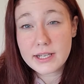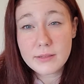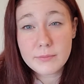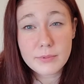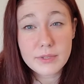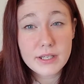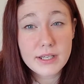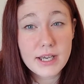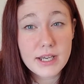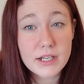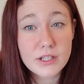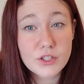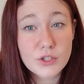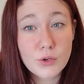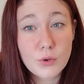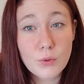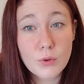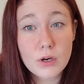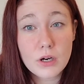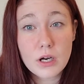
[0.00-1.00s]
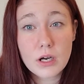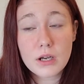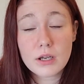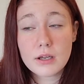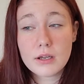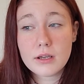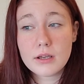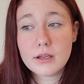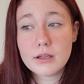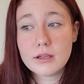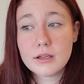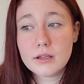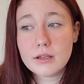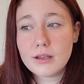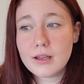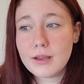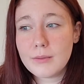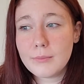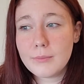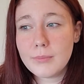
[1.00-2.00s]
be at its core?
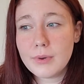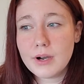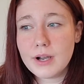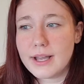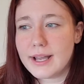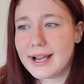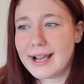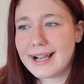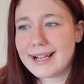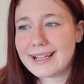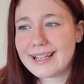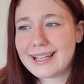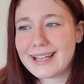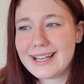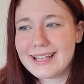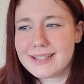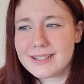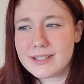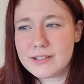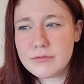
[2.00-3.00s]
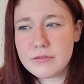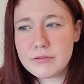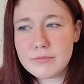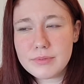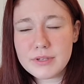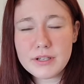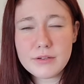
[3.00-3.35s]
But I guess it would be,